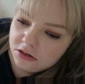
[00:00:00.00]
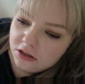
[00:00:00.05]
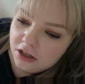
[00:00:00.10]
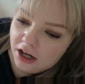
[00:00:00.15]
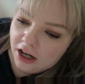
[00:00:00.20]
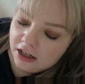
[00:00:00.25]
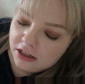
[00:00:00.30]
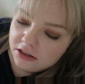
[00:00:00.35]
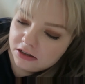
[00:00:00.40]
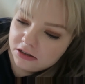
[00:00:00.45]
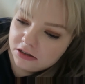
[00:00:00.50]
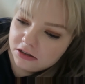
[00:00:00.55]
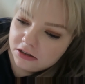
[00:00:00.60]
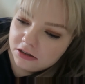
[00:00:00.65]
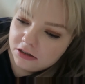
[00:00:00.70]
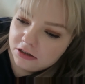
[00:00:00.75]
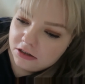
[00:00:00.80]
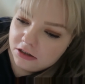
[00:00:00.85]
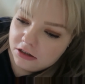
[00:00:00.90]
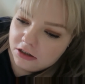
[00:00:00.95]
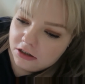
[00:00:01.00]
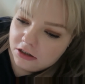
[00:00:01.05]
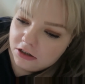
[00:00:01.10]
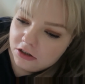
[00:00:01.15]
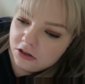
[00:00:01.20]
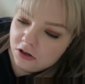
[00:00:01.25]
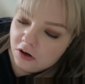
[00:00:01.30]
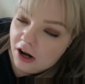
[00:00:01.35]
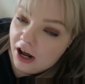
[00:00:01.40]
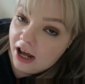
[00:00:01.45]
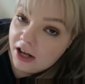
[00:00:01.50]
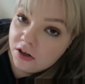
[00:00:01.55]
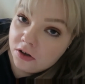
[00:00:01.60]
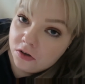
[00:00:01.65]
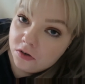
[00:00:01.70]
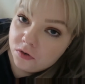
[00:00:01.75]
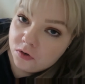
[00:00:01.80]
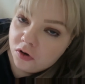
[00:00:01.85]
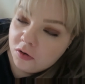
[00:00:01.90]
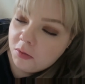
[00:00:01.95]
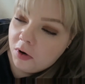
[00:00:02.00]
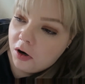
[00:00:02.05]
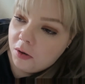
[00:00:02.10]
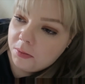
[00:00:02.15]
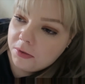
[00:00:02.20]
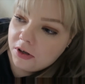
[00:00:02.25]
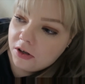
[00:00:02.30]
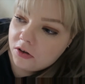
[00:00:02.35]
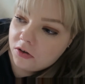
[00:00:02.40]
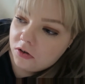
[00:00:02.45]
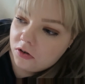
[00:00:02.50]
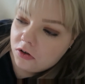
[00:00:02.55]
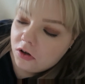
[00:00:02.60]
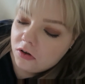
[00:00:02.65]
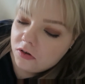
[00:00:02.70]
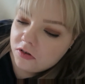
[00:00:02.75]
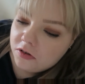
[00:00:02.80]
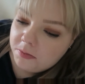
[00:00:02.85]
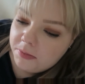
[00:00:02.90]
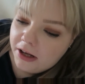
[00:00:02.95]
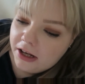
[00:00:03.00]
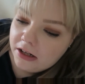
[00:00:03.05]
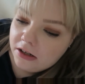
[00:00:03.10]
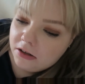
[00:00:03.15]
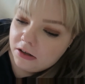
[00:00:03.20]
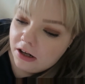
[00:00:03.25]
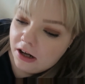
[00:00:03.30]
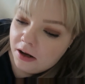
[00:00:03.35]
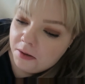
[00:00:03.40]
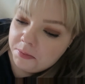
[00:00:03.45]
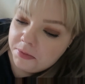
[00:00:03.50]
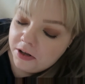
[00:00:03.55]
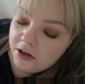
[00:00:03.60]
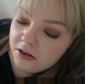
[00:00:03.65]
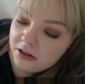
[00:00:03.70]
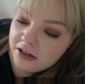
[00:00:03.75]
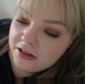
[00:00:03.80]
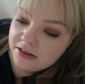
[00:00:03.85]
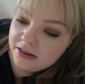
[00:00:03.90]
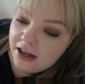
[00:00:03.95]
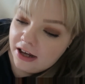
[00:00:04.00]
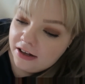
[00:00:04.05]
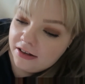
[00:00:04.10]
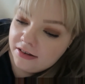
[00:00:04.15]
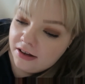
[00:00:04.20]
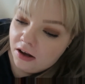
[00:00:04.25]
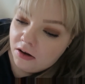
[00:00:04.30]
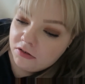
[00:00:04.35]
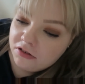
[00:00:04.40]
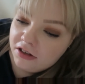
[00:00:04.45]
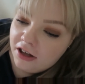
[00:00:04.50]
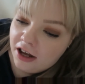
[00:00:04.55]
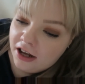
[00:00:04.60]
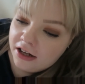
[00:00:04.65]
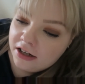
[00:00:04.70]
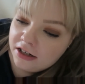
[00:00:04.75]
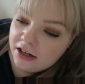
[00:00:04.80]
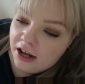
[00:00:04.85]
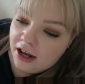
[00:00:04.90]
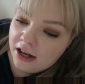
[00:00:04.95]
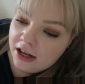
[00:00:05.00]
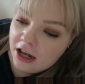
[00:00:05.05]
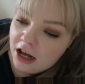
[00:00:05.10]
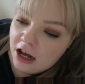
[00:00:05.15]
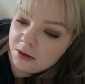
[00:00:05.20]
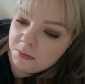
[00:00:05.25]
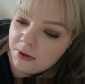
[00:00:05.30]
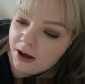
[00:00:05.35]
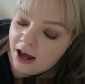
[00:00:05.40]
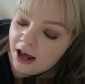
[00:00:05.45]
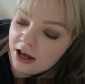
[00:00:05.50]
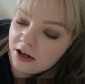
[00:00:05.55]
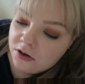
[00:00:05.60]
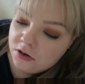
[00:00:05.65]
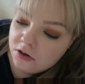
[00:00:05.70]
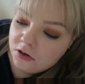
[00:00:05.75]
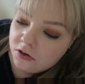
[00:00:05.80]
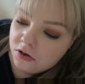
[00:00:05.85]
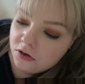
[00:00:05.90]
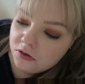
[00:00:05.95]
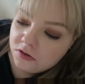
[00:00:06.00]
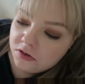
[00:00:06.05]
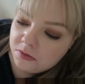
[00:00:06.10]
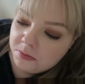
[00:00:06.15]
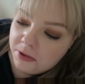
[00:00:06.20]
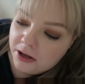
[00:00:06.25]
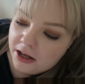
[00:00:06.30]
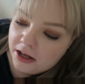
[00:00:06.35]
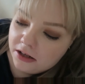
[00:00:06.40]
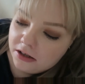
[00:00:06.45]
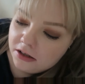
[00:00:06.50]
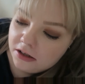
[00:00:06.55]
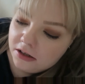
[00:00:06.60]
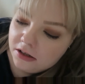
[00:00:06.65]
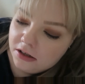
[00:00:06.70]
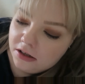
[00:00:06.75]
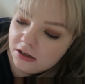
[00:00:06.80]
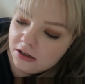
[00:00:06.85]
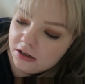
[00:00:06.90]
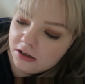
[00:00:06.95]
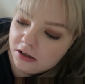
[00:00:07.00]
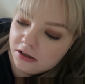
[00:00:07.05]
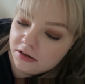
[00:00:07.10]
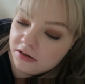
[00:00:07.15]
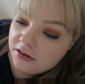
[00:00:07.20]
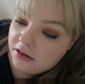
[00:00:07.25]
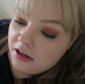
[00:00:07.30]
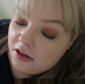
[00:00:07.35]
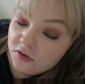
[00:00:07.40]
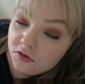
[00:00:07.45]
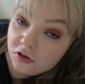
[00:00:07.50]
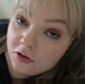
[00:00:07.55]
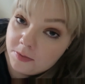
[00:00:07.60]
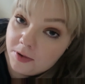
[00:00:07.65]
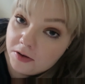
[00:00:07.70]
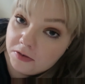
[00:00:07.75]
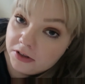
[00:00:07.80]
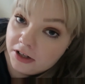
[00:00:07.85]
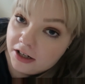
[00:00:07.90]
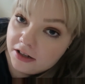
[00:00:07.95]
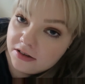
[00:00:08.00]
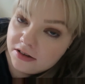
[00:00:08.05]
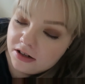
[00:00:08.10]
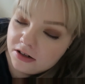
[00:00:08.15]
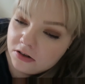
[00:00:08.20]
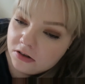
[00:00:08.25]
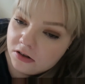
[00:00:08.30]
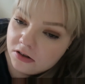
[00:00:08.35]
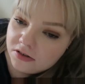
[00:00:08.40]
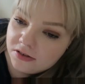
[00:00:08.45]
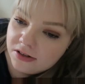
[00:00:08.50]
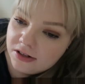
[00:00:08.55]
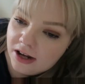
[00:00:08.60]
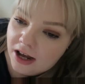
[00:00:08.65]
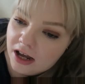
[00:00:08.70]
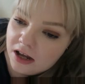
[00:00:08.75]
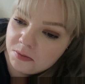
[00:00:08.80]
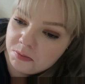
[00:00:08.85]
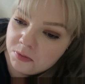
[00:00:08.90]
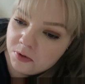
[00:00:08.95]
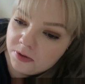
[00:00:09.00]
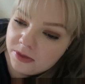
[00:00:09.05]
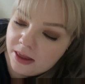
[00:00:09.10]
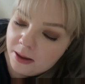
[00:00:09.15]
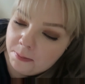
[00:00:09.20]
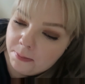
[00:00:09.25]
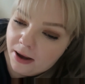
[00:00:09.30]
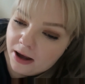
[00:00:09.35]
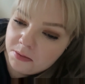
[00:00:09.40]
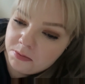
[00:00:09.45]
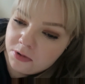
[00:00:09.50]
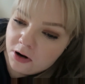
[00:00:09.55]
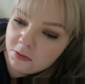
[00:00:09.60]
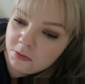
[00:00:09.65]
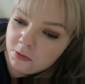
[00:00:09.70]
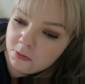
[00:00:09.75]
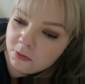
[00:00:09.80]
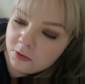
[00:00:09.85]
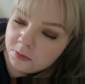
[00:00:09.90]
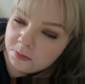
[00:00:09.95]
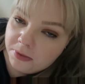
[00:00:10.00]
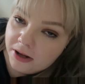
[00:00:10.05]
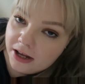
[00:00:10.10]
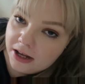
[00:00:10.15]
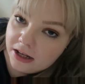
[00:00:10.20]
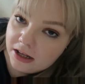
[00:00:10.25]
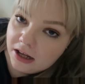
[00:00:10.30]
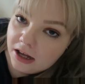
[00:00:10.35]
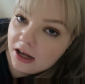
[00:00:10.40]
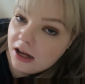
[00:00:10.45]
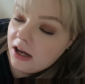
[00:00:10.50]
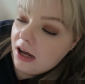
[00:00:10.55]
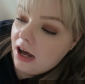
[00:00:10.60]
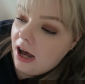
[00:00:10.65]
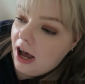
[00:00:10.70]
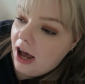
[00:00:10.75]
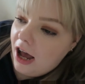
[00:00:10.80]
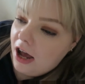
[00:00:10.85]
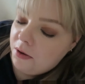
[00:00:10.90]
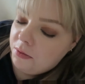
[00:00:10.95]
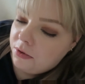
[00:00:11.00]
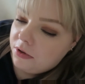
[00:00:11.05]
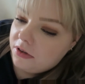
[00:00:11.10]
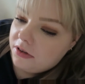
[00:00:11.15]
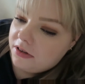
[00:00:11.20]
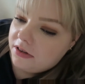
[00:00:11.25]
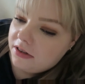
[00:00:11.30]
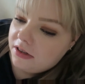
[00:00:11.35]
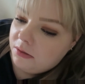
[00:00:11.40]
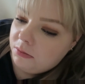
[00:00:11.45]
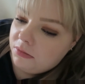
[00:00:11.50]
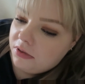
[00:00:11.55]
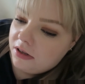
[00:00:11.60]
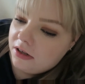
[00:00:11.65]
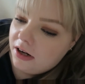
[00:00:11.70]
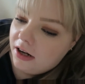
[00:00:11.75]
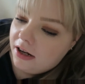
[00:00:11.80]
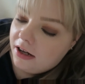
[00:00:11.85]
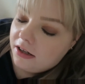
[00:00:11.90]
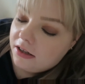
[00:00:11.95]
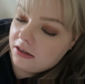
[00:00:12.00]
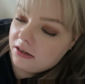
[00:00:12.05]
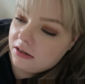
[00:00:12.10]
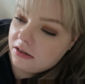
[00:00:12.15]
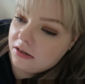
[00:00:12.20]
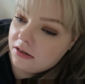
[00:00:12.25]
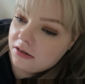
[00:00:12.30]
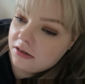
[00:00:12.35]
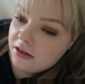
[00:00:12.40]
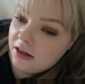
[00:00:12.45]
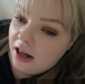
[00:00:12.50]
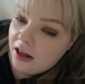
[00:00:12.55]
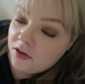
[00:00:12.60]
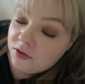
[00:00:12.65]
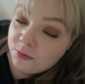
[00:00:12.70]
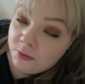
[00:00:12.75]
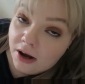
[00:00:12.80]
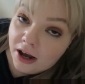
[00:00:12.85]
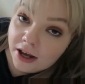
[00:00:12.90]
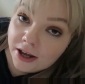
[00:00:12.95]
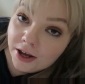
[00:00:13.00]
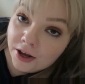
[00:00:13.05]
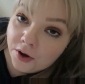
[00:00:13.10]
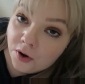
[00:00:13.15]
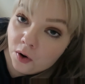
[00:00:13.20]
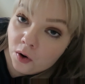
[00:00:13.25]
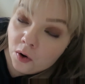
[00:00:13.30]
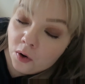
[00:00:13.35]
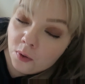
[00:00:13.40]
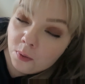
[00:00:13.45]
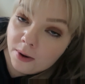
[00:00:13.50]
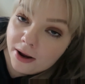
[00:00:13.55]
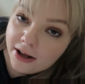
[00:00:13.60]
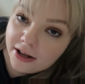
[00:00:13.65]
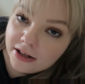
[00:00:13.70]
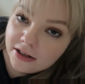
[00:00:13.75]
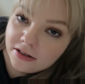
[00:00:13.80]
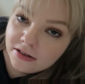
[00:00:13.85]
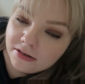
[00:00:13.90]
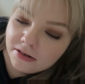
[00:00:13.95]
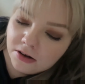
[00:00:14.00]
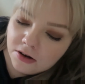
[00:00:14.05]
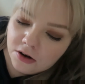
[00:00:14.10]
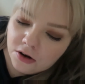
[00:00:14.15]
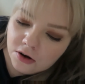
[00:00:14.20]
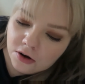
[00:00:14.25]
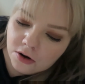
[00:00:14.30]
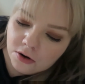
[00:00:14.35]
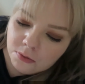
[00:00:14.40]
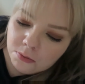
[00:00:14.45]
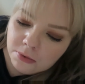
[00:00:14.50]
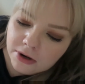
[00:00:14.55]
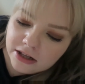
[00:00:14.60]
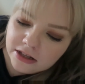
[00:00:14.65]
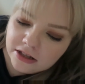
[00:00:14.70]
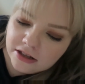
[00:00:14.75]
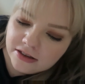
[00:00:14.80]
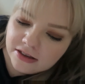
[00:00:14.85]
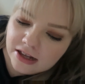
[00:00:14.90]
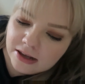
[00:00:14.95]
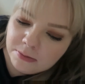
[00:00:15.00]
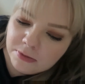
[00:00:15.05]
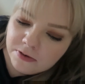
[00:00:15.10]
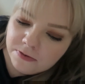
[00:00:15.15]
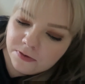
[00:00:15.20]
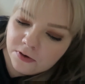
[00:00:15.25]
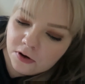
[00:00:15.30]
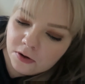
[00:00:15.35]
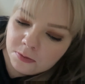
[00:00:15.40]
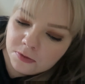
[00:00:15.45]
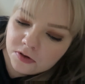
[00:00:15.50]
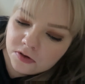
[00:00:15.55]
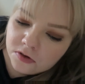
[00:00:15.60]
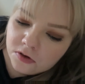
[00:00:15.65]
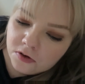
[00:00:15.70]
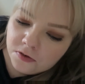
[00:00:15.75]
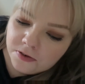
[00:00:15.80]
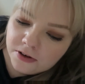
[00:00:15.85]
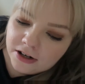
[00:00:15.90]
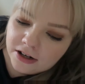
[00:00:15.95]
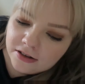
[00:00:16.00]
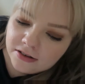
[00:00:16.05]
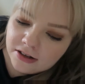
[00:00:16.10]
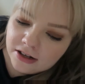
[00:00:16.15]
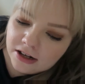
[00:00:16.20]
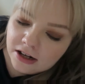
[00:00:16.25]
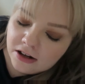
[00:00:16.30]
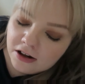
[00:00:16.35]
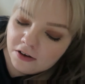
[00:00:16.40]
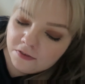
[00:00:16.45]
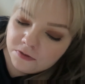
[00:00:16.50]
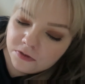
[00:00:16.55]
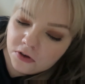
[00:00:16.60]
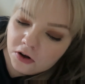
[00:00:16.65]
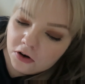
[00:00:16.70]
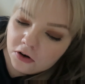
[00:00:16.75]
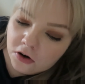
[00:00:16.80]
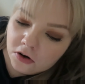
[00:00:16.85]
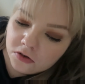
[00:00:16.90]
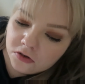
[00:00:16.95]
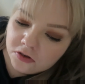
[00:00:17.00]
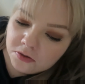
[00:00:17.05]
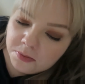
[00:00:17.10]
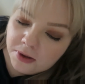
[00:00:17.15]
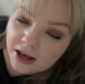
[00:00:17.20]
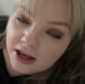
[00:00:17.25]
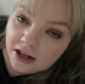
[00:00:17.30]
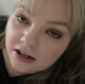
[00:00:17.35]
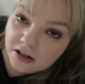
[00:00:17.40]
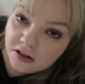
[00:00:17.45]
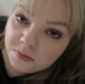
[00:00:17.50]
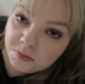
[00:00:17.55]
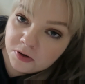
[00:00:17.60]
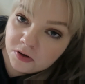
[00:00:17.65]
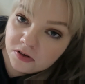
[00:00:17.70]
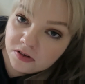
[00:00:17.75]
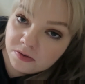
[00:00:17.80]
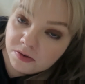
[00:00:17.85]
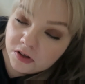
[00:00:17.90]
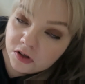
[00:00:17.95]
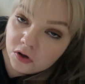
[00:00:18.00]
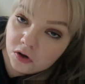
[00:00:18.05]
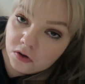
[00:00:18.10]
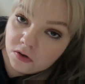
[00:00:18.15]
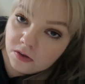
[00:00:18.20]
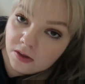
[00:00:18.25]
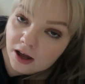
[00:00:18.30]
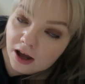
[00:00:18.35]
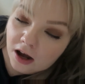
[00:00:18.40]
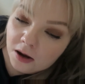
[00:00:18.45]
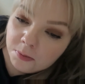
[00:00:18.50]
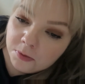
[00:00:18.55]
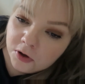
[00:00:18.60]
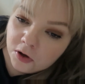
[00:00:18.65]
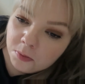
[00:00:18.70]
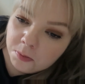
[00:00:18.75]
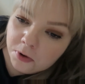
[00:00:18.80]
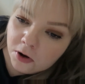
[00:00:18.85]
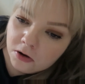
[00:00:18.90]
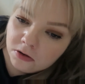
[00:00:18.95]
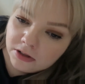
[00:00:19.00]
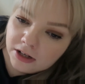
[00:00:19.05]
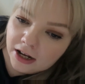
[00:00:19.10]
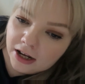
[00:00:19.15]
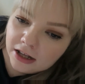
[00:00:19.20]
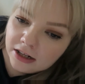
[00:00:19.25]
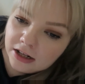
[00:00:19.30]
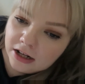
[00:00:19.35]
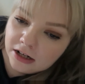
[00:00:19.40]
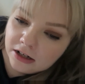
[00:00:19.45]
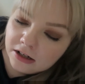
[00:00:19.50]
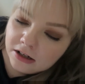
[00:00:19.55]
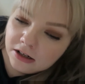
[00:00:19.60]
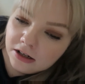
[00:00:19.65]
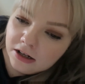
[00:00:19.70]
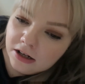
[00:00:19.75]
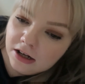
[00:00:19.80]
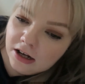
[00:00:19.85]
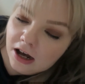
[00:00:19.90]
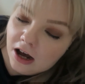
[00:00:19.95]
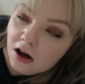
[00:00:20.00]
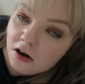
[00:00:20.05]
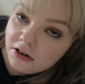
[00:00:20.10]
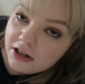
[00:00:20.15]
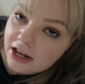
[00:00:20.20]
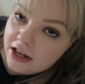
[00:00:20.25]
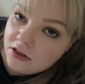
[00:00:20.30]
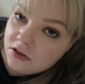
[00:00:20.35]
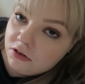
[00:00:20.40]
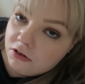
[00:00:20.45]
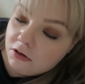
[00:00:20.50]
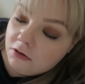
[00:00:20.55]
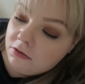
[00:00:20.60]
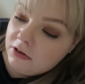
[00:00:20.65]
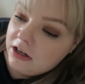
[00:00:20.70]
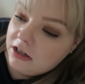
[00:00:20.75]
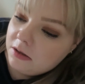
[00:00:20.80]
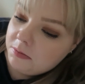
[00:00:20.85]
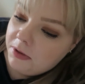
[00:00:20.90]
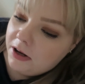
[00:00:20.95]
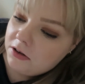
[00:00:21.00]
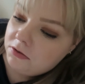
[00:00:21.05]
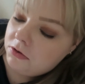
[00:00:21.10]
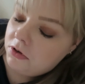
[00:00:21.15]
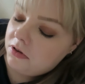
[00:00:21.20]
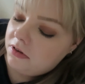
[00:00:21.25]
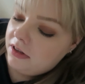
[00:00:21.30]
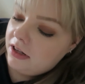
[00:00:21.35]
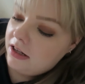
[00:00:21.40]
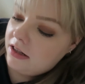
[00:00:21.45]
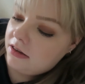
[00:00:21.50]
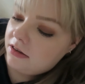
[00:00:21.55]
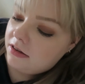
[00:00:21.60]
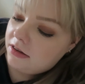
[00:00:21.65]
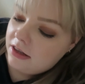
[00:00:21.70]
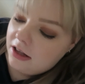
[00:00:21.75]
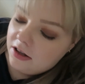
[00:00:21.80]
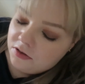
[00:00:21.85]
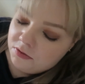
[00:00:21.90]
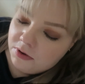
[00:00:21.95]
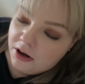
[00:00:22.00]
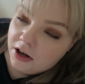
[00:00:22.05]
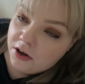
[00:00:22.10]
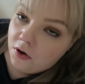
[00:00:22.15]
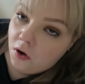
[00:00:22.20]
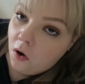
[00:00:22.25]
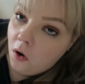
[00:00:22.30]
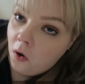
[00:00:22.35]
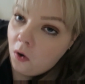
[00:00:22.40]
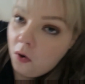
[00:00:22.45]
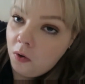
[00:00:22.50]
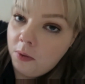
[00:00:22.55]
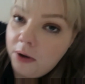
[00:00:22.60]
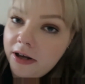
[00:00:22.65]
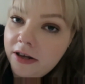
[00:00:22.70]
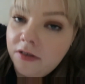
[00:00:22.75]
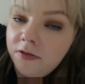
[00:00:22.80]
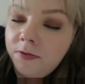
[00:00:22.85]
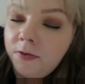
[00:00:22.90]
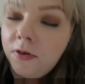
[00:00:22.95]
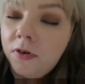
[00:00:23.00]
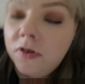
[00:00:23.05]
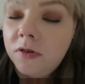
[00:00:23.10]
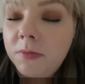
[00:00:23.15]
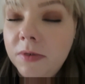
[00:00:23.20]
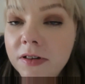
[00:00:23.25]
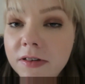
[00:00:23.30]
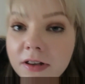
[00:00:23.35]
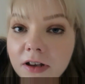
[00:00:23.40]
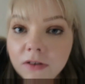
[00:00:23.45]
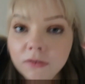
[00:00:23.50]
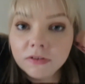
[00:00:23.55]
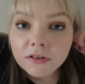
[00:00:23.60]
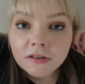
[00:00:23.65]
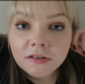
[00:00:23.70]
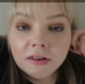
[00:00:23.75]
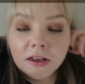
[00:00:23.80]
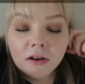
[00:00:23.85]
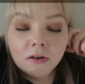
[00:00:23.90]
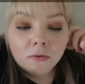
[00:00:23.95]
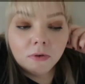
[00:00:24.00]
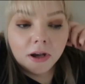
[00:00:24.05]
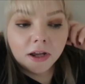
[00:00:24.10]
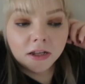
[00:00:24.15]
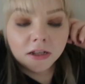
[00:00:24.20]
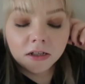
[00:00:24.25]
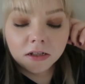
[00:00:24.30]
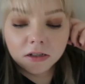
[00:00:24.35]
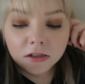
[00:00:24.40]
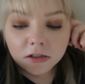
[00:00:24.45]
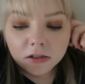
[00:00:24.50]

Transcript: And you know, I could have come home and I could have gone to bed. I'll be honest, that is how tired I am. I could have gone to bed and slept till about 9, 10 o'clock tonight. But then my problem would be, I wouldn't sleep tonight. So that's why I always, when you see me film and stuff and I say I've not gone to bed, it's because if I do that, I'll be up all night and then I'll get into a really bad routine. So that's why I always force myself to stay awake.